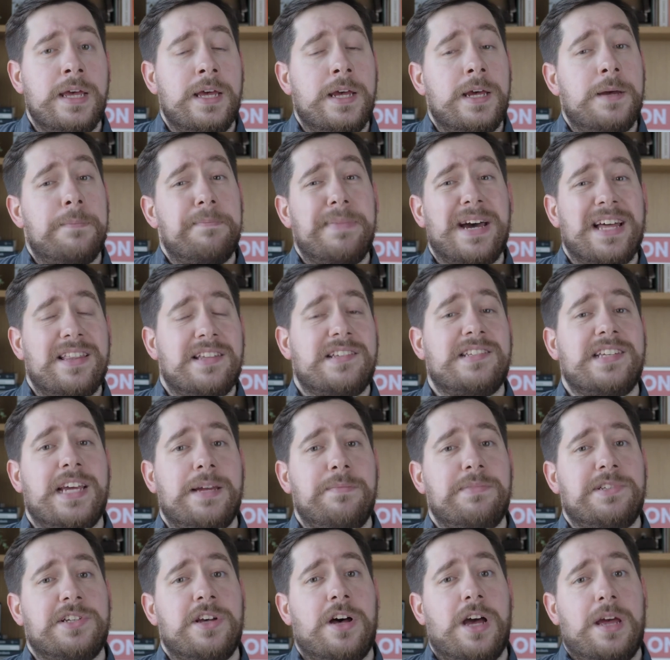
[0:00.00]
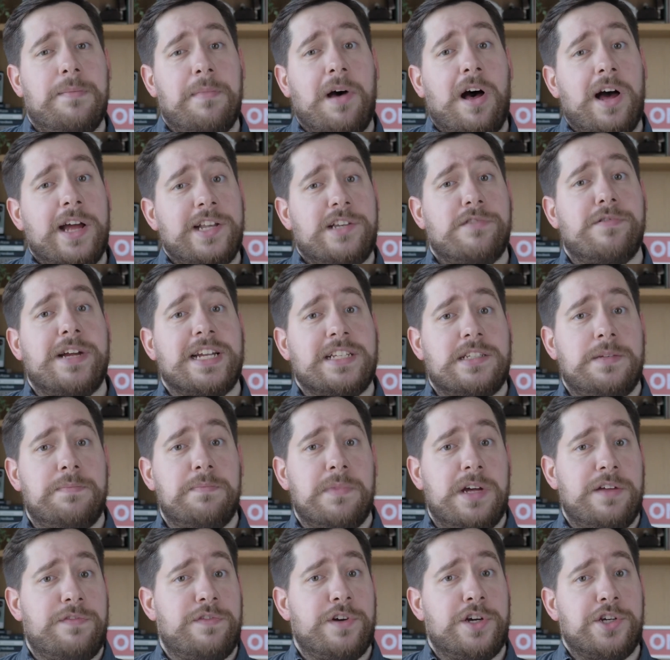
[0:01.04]
About the same time I directed
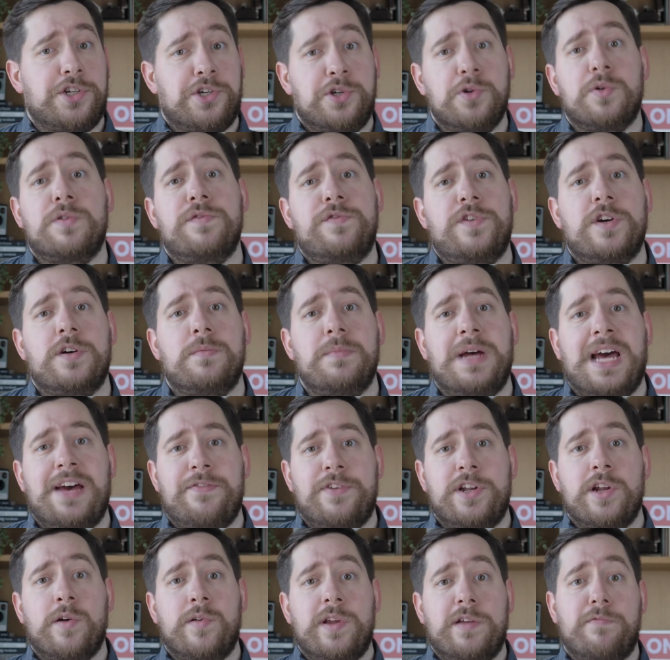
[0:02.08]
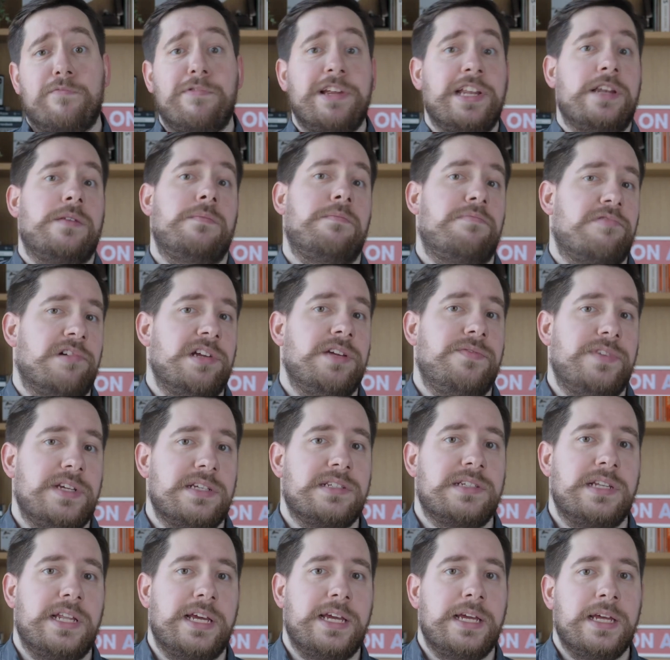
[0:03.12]
my first short film, having only written
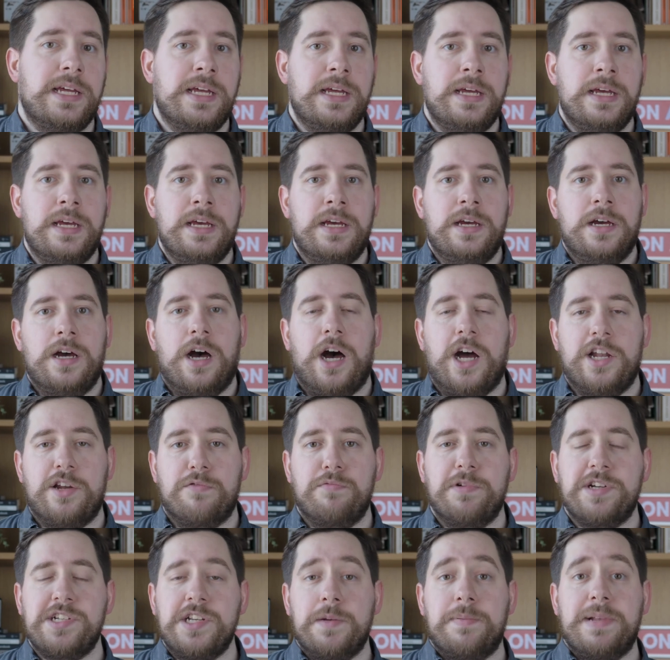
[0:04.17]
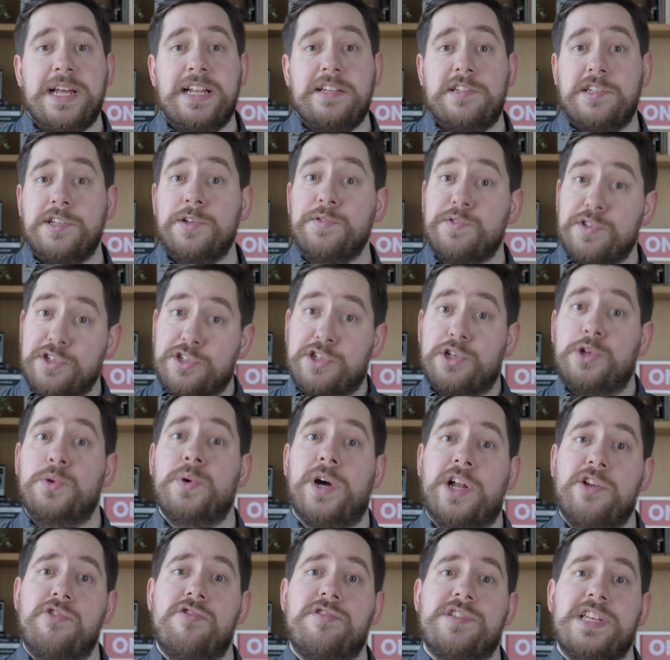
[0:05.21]
previously. I'd originally planned to use the
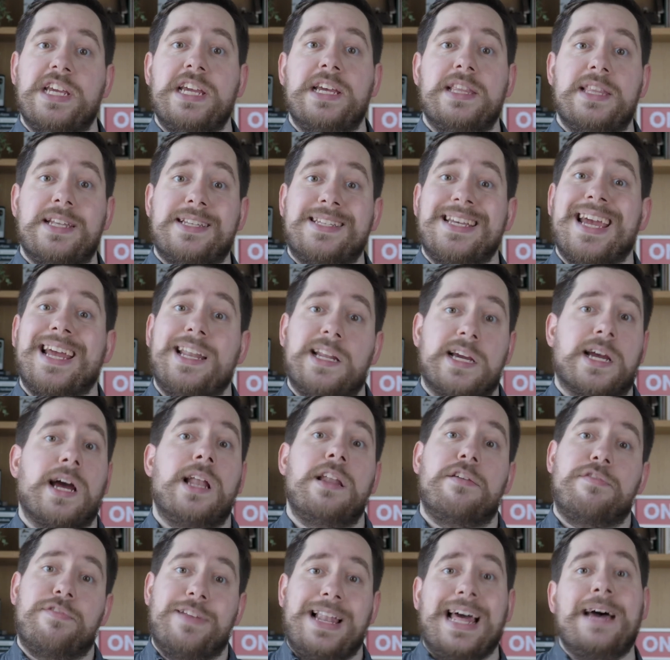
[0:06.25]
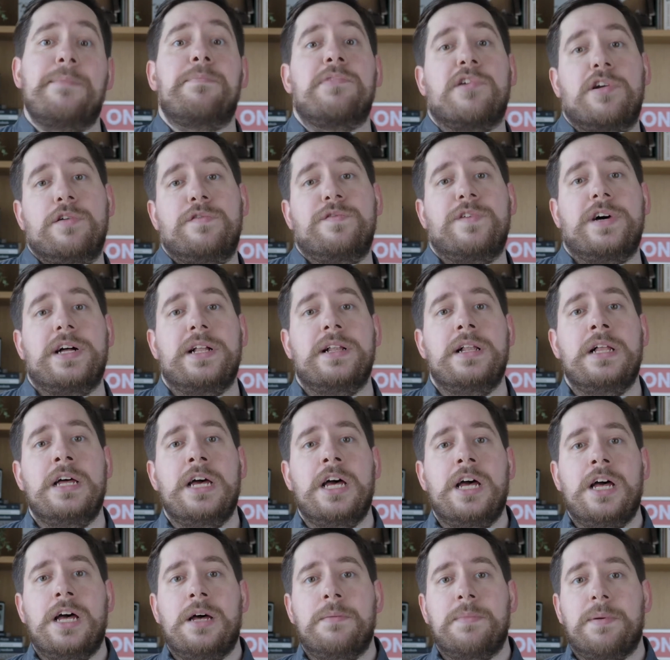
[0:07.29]
200D and the Technicolor flat profile,
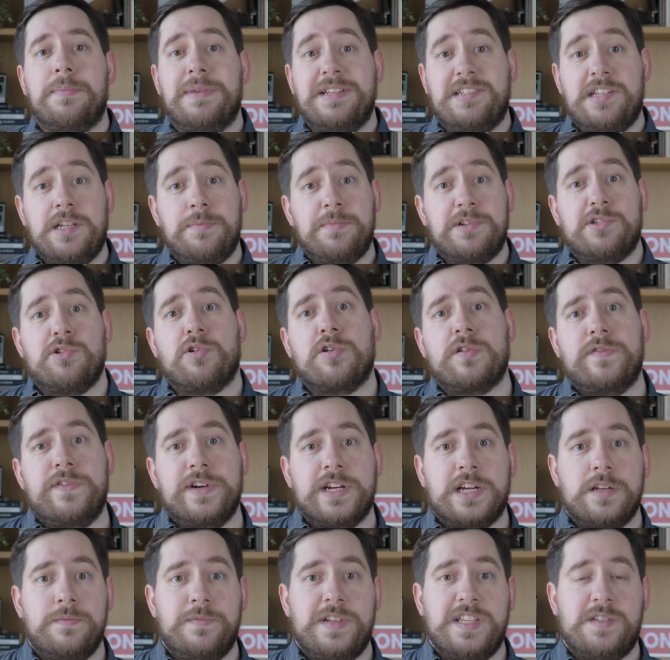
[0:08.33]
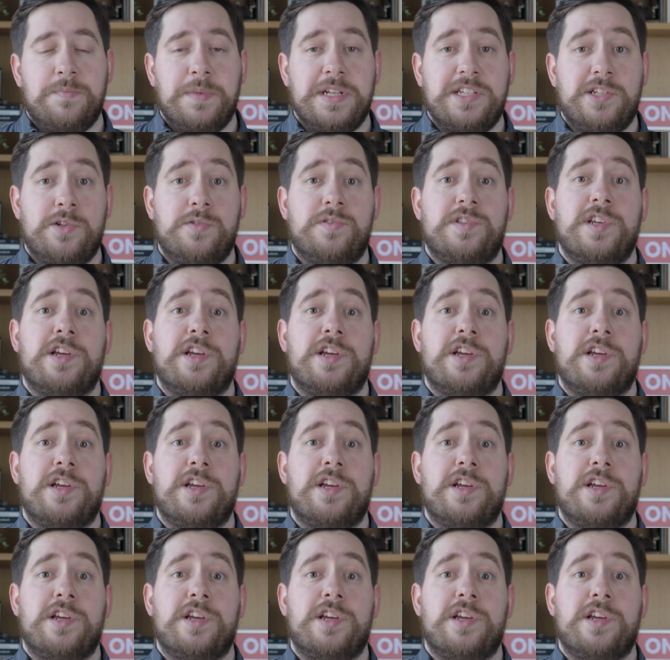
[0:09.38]
but my cinematographer convinced me to use the